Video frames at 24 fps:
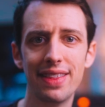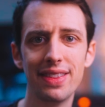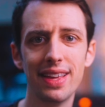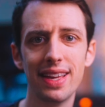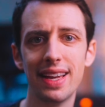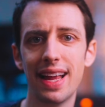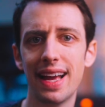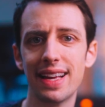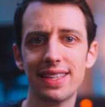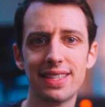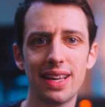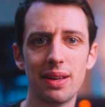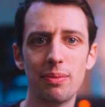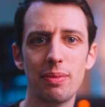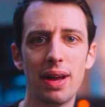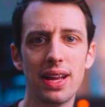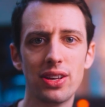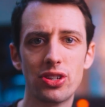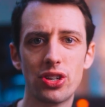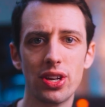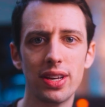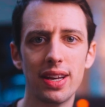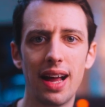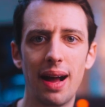And then, as I
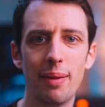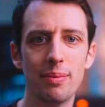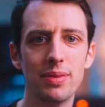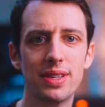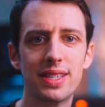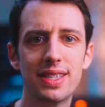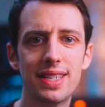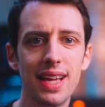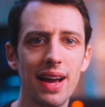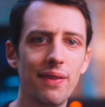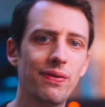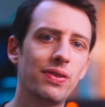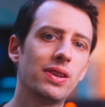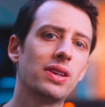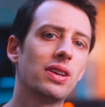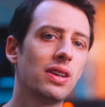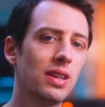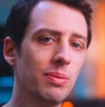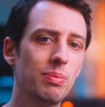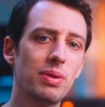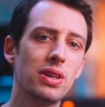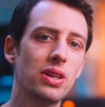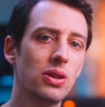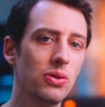mentioned, I'm definitely
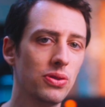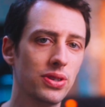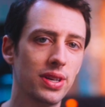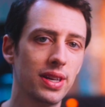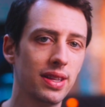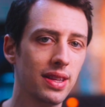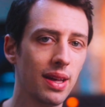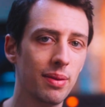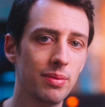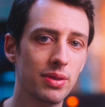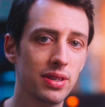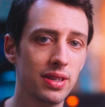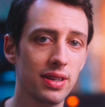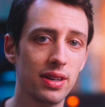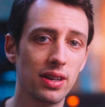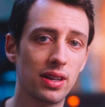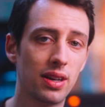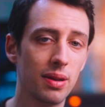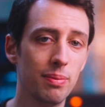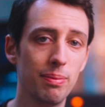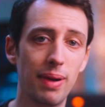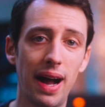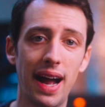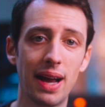going to be using them to
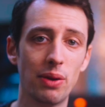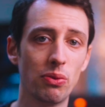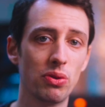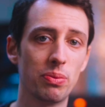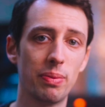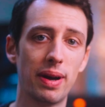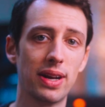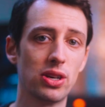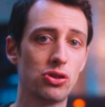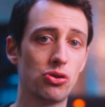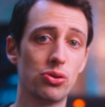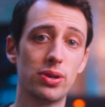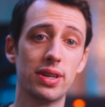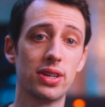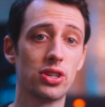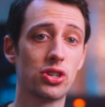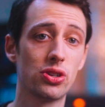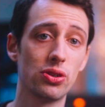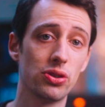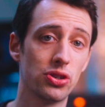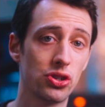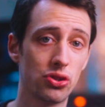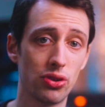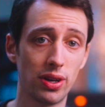combine with my
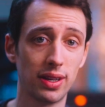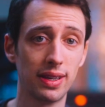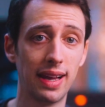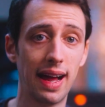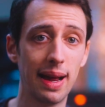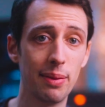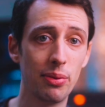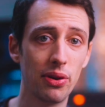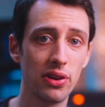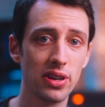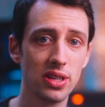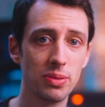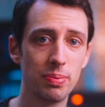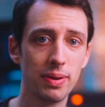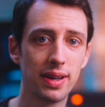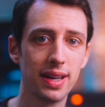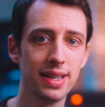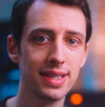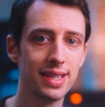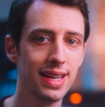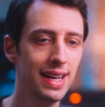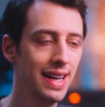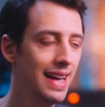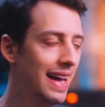traditional string libraries,
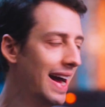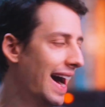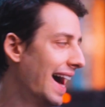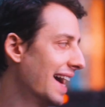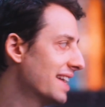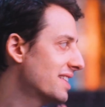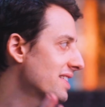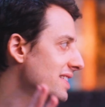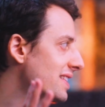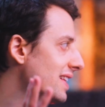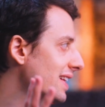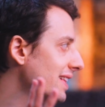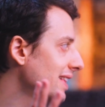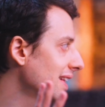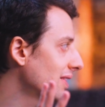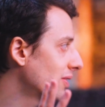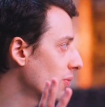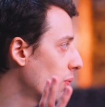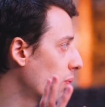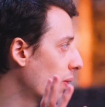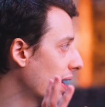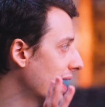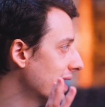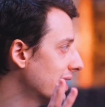because I just think that
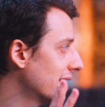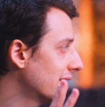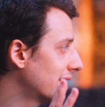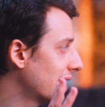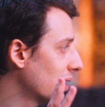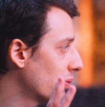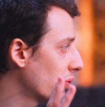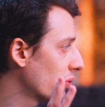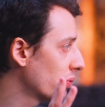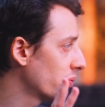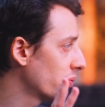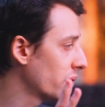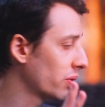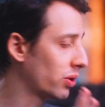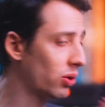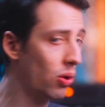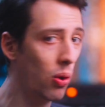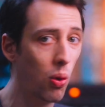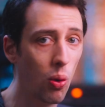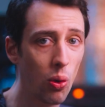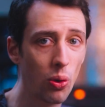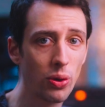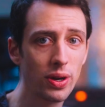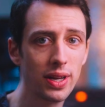the way that they were
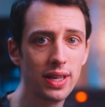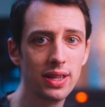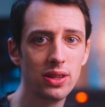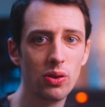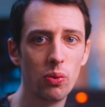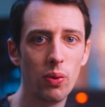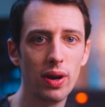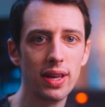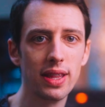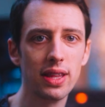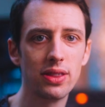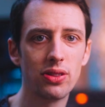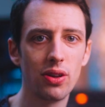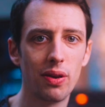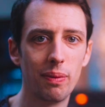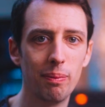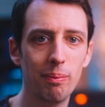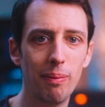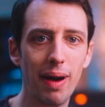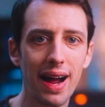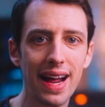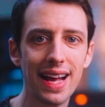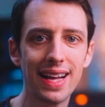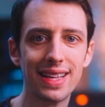recorded, the way that they're
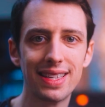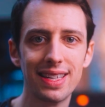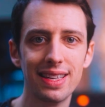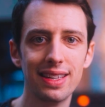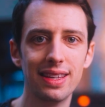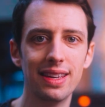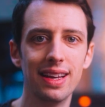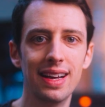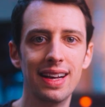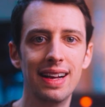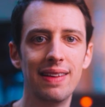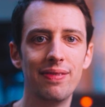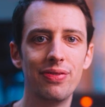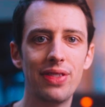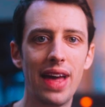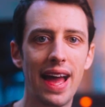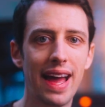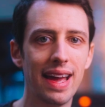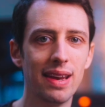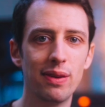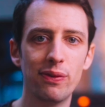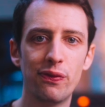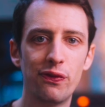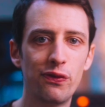mic'd, and
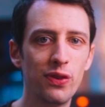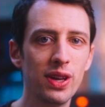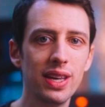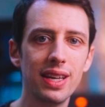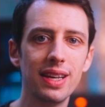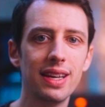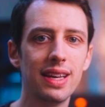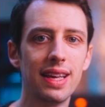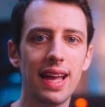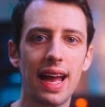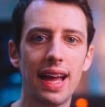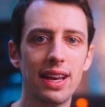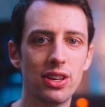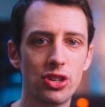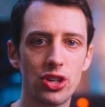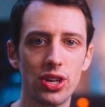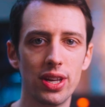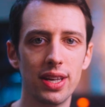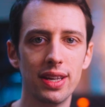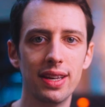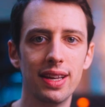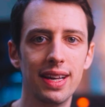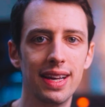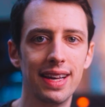that Infinity
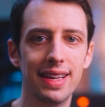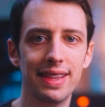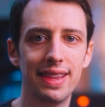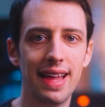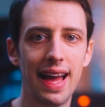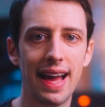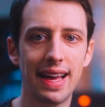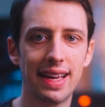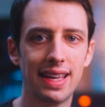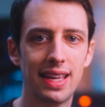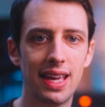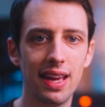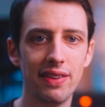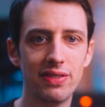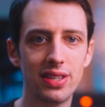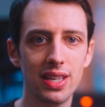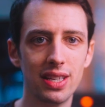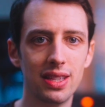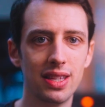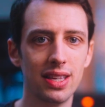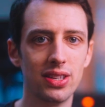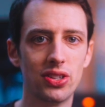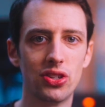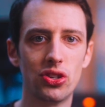engine that gives
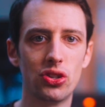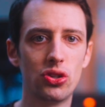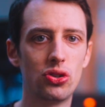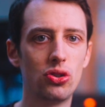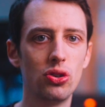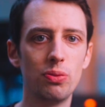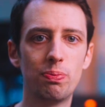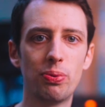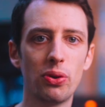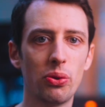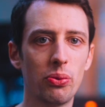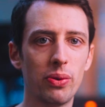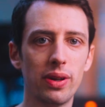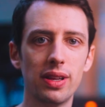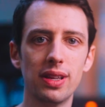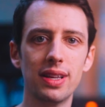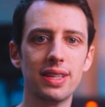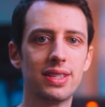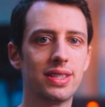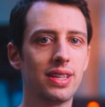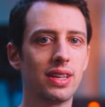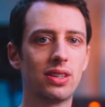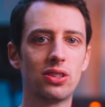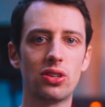it this super
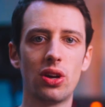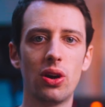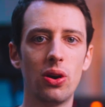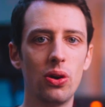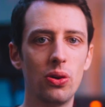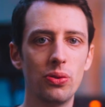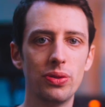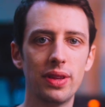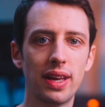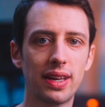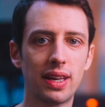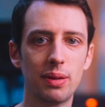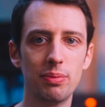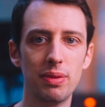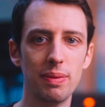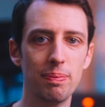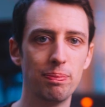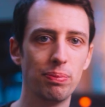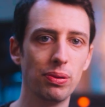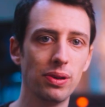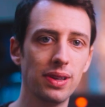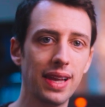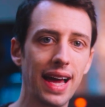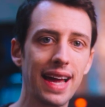realistic tone that can be
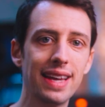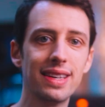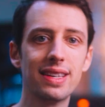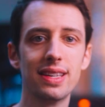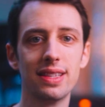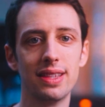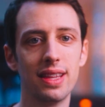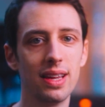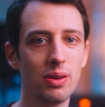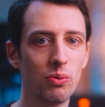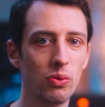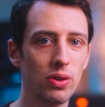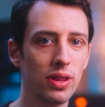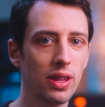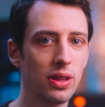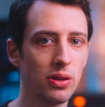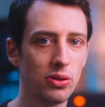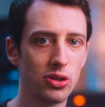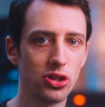blended then with other